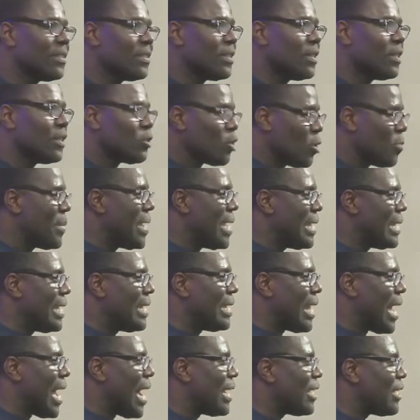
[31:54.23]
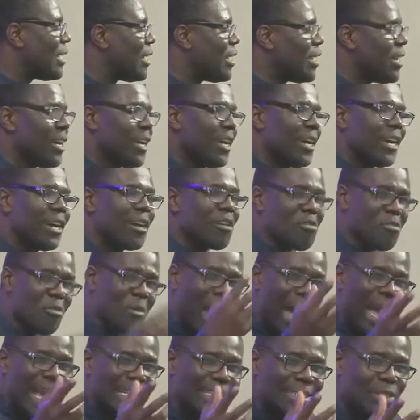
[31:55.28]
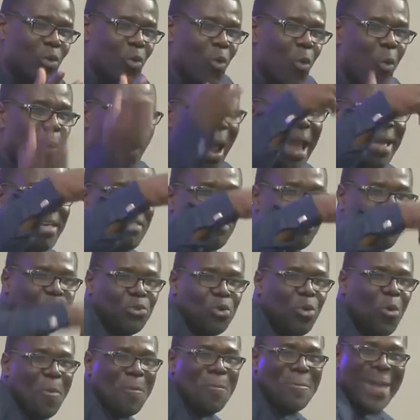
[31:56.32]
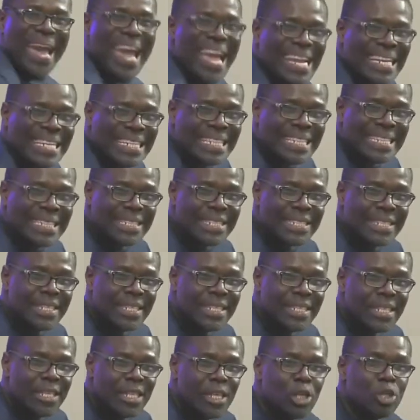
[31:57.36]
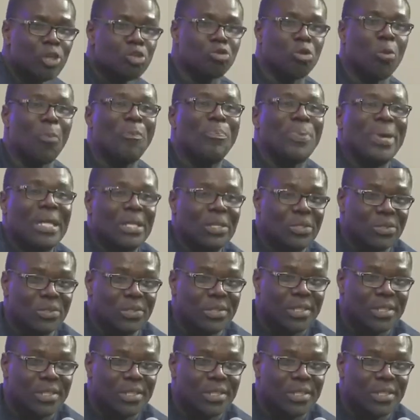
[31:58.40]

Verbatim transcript: So meaning that Christ worked through men to build